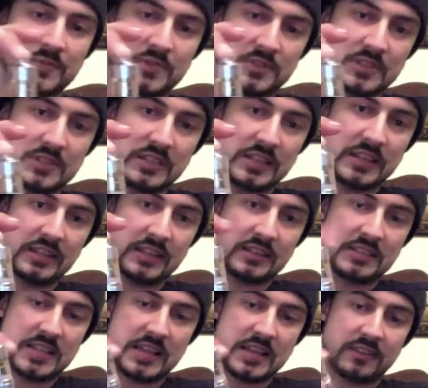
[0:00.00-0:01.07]
to getting
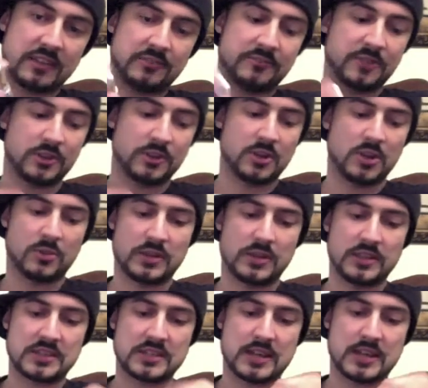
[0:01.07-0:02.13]
a tank filled all the way to
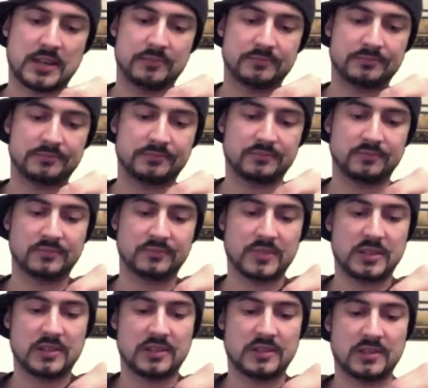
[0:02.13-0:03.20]
the top.
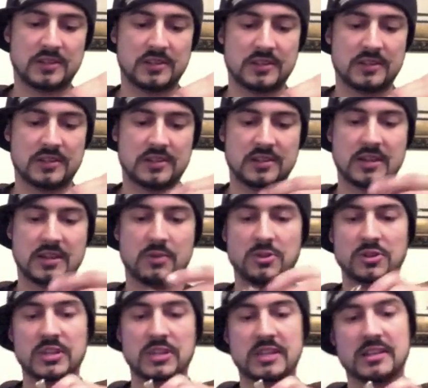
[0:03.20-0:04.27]
Now when
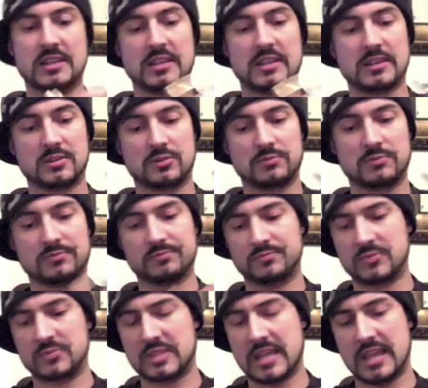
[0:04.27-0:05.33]
you get the
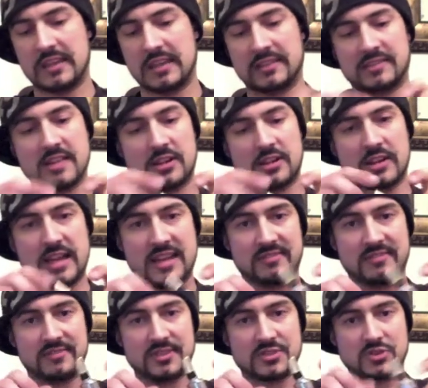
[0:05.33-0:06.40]
tank, it's not going to
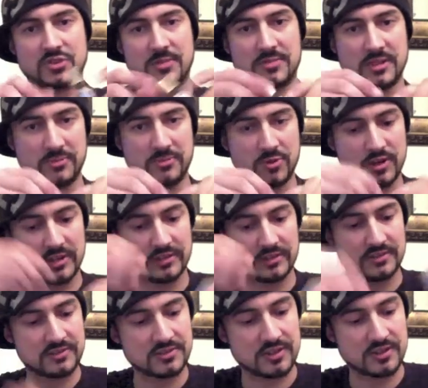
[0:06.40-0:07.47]
have this drip tip on it.
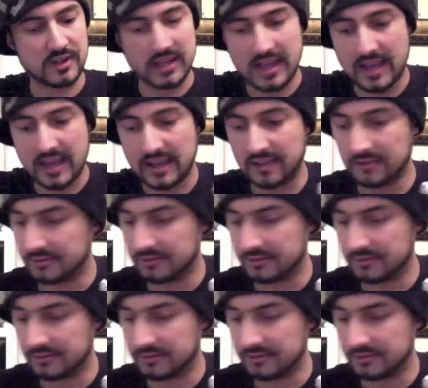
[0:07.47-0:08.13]
It's going to have...